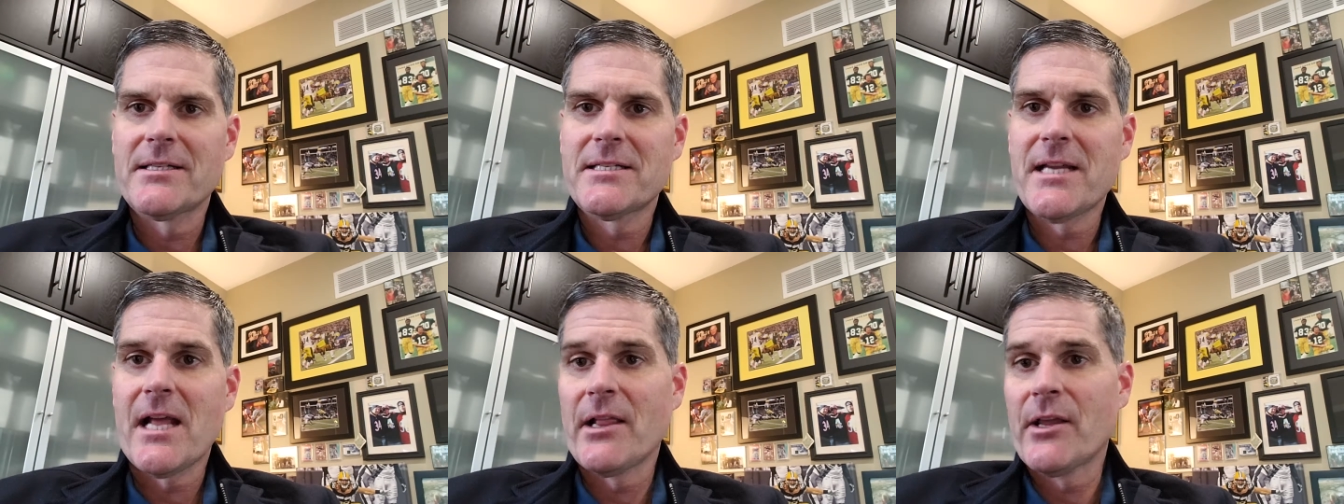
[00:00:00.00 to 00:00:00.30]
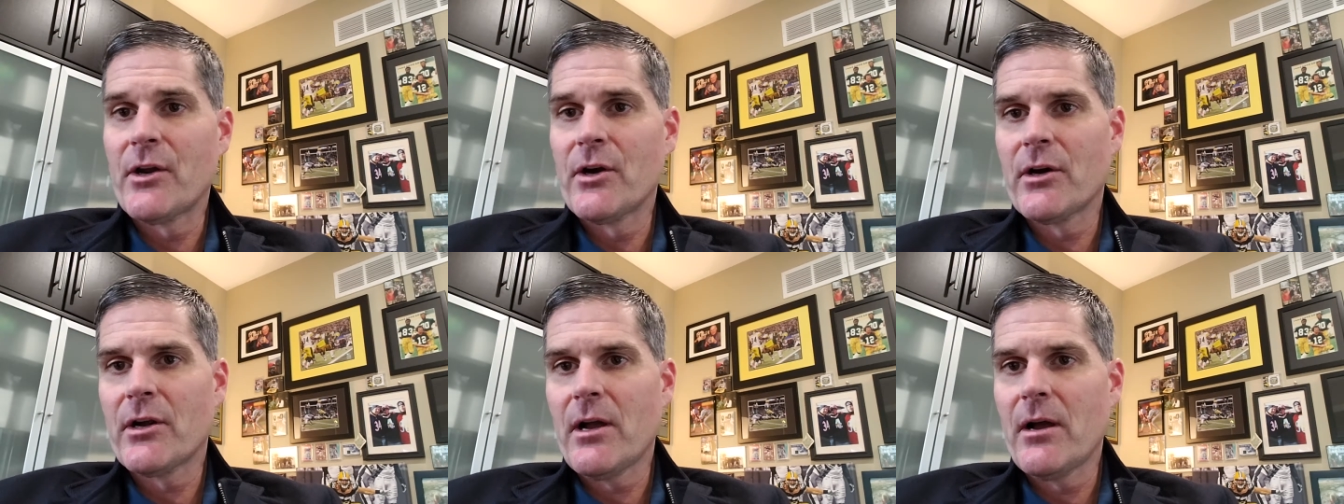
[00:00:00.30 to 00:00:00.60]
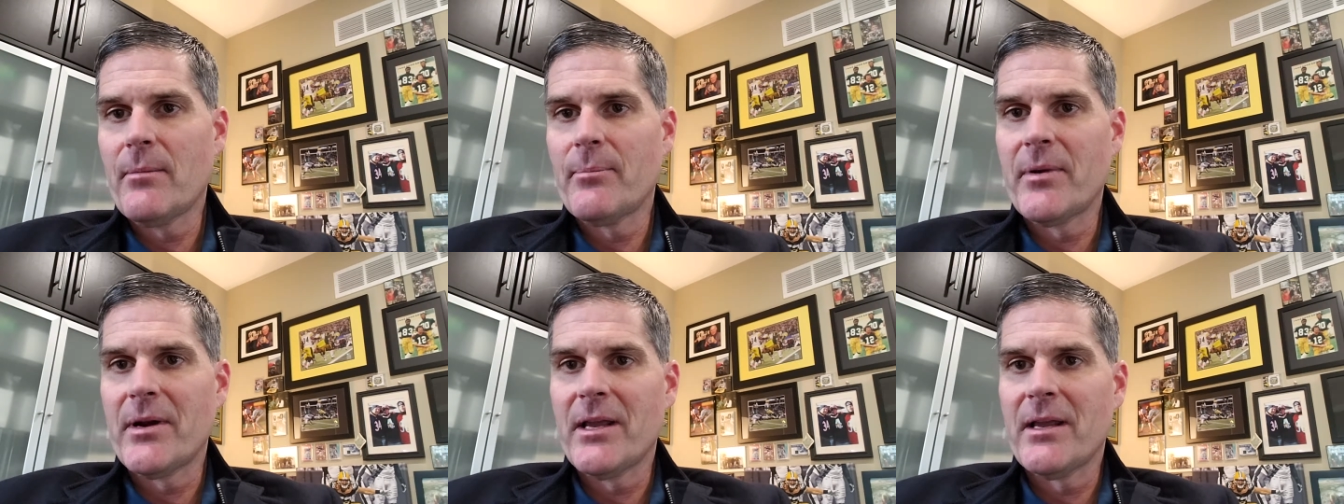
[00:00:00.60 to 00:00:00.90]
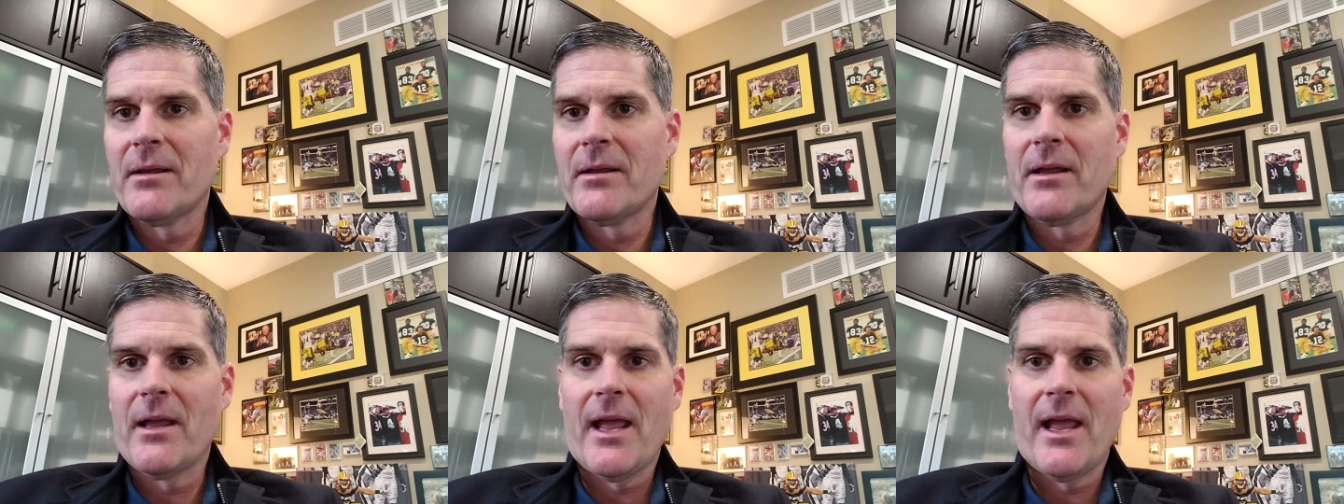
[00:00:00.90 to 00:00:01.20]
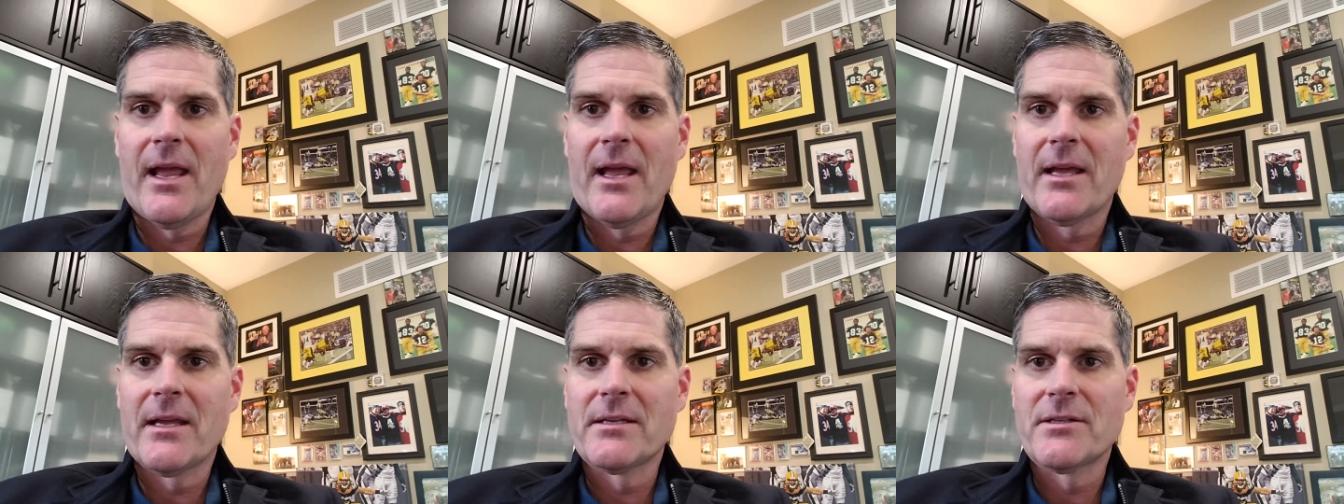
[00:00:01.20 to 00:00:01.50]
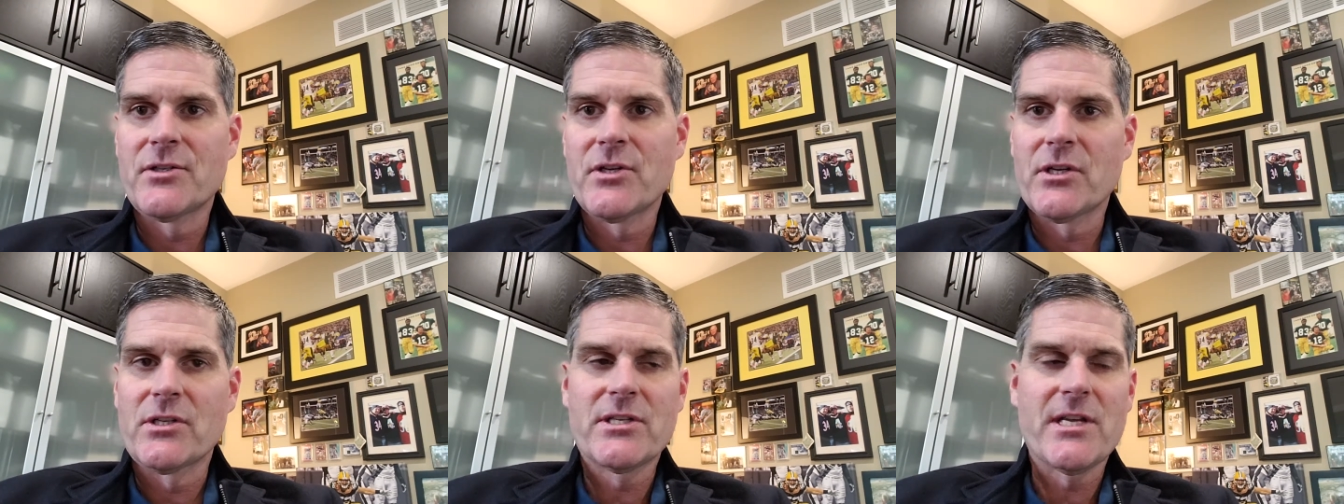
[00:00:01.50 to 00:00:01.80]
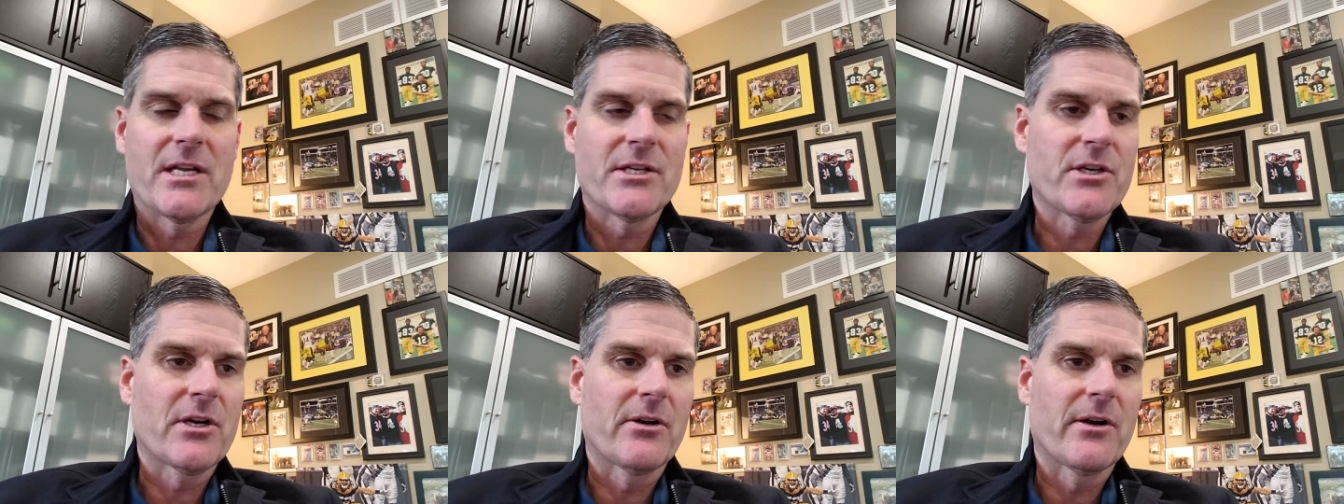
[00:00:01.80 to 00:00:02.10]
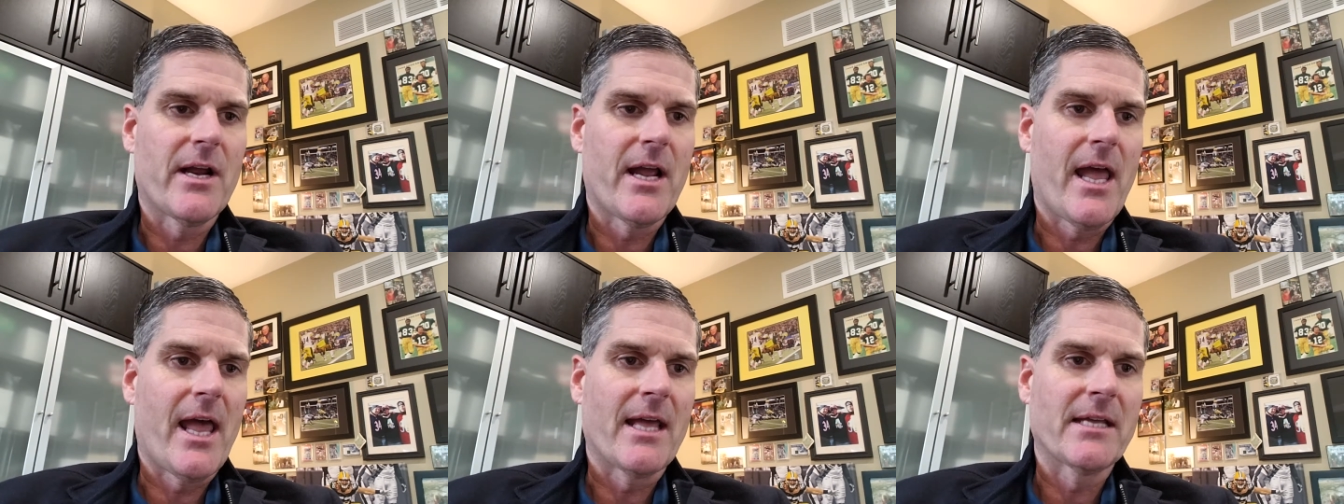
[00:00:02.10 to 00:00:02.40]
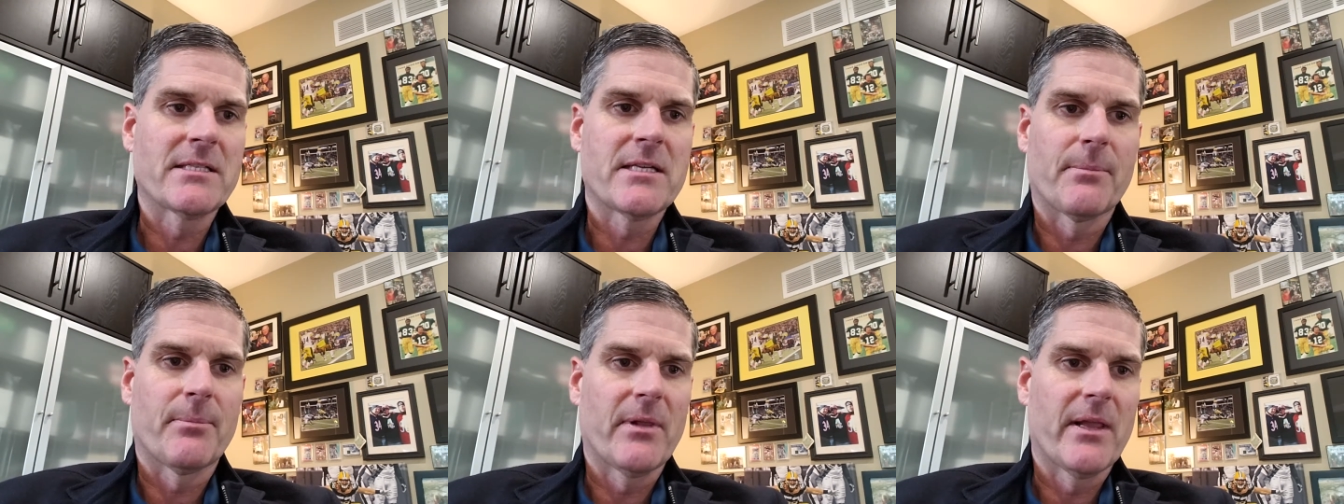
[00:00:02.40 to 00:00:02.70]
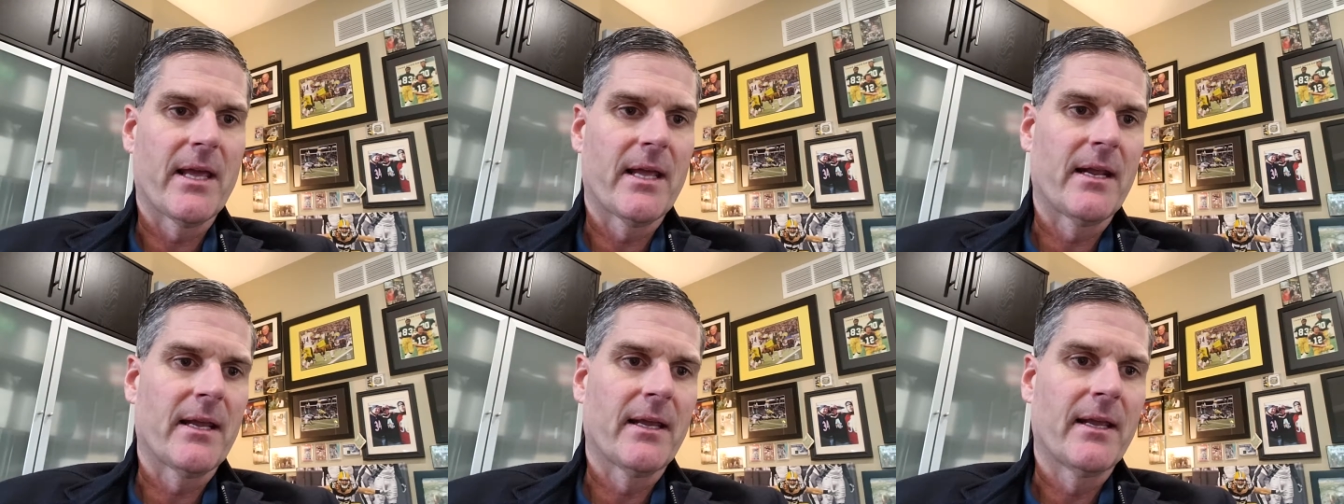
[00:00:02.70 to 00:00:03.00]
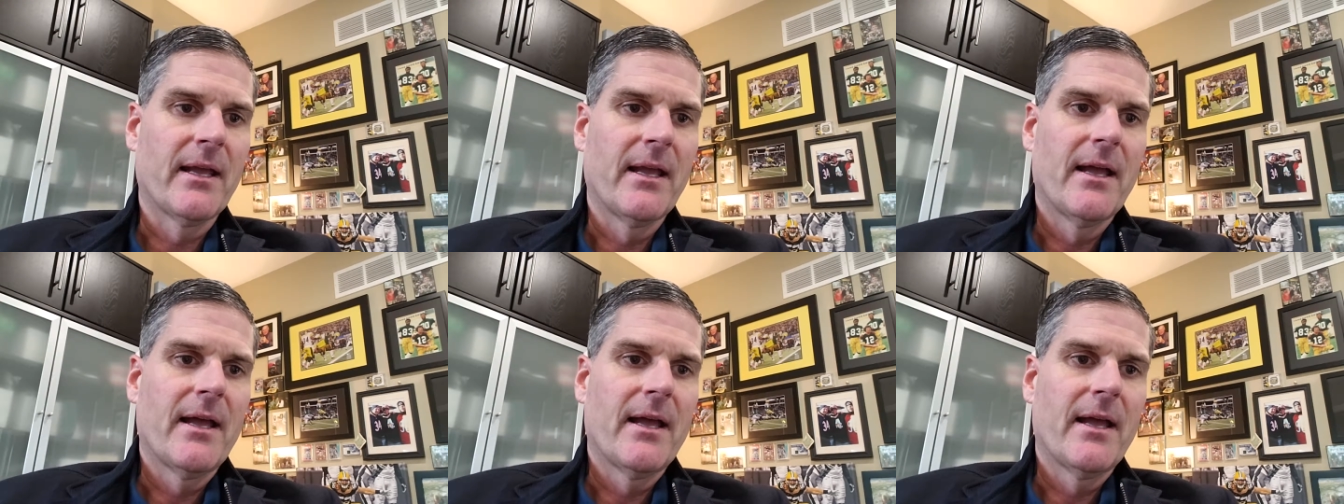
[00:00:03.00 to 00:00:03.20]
selling your company and succession or exit planning.